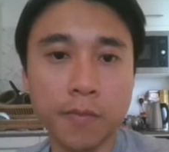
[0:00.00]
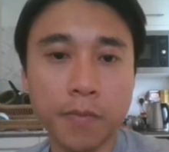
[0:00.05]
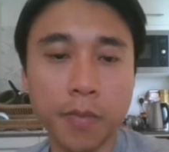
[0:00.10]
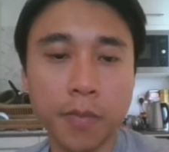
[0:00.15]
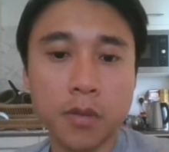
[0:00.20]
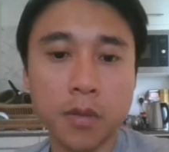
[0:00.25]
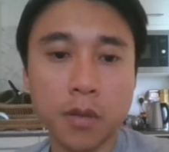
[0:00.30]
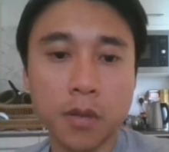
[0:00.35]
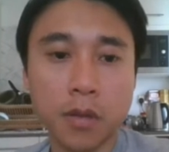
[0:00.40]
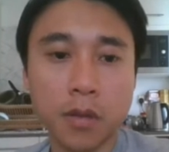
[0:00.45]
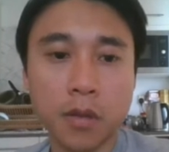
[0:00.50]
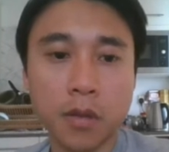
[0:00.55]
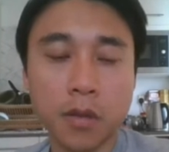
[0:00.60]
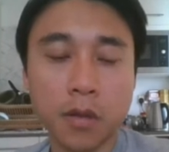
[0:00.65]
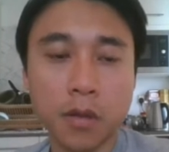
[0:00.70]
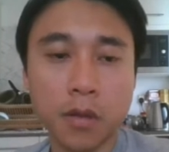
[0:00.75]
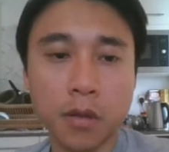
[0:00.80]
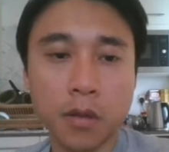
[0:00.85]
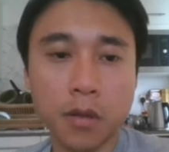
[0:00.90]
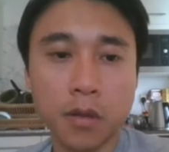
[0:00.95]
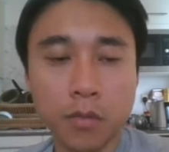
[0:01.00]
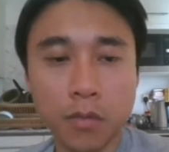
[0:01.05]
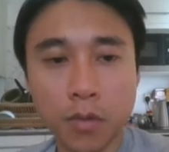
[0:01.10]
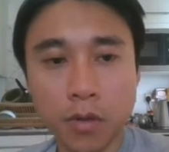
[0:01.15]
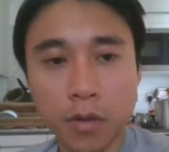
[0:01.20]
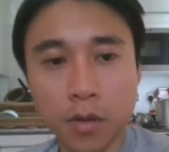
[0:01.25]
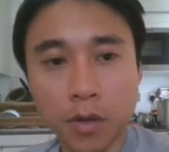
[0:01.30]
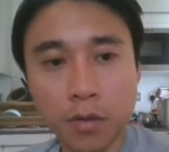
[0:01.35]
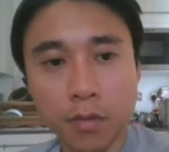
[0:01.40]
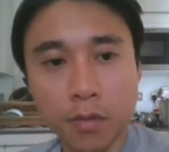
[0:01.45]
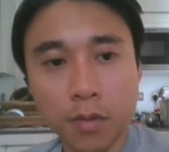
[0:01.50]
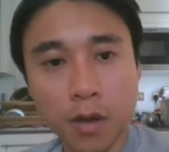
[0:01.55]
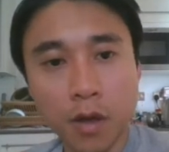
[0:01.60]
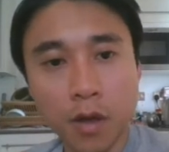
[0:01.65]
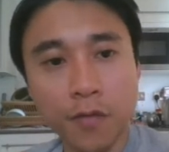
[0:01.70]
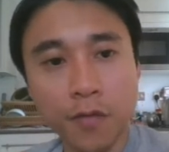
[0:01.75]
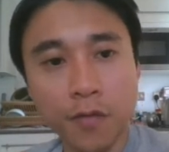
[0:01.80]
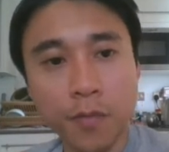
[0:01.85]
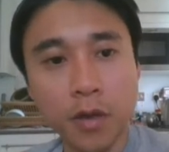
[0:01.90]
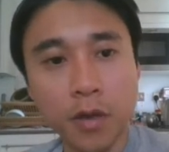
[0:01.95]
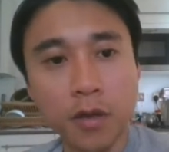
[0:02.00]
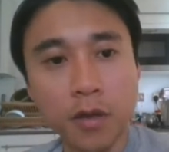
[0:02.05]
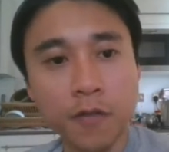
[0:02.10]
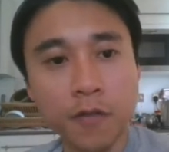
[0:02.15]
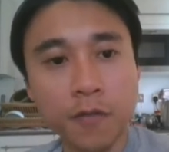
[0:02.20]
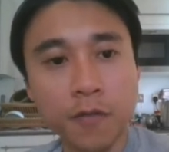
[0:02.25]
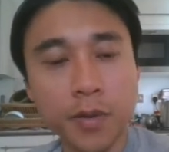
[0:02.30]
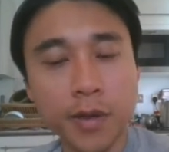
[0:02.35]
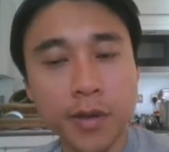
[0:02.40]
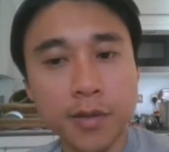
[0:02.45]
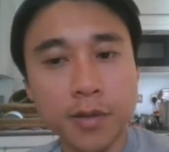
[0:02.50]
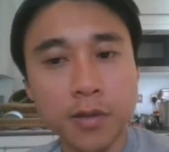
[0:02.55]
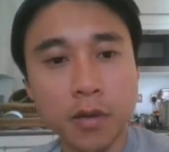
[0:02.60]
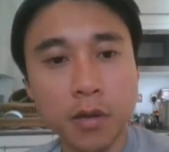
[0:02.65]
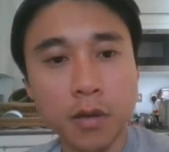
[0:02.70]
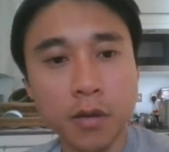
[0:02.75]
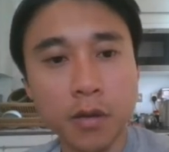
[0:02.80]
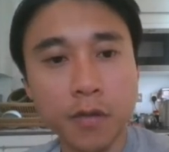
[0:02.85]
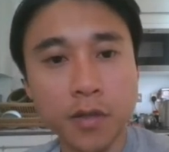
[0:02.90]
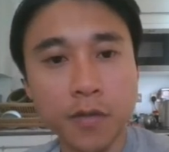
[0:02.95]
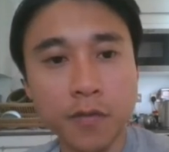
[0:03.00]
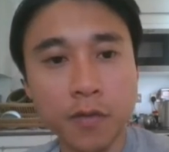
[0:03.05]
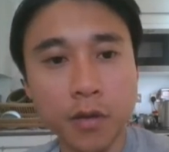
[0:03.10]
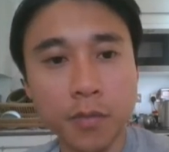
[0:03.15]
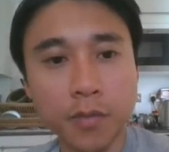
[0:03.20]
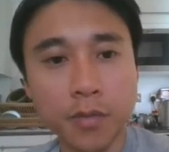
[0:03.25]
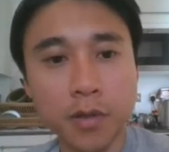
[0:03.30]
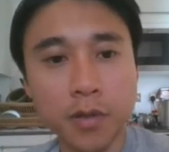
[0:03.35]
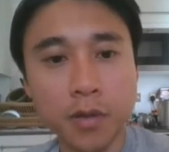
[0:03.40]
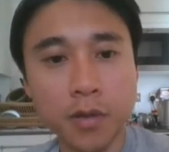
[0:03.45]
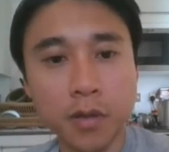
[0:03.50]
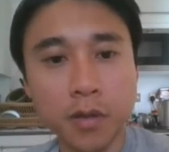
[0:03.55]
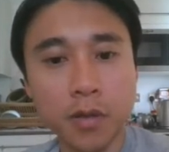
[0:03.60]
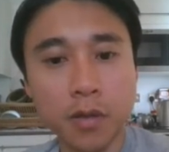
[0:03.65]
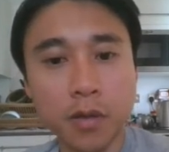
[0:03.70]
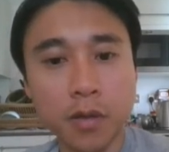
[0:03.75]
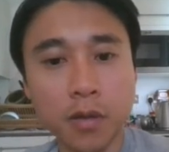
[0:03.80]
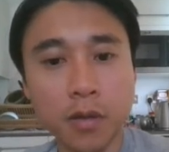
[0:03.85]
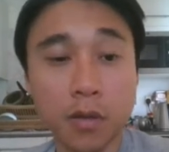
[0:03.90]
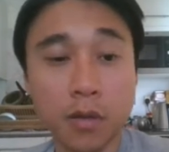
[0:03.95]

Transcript: I think we don't have a big enough piece of this flop to